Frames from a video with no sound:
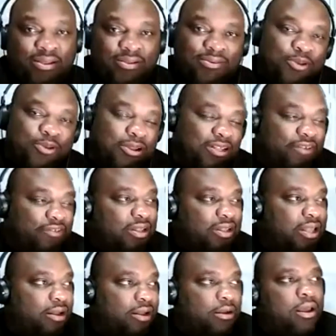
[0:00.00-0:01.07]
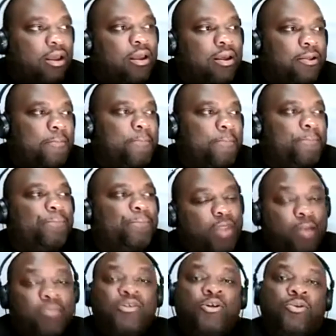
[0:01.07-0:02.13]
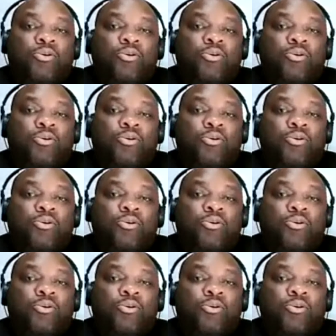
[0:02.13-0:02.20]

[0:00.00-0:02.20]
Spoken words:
I mean, back in 08 when I lived in Atlanta.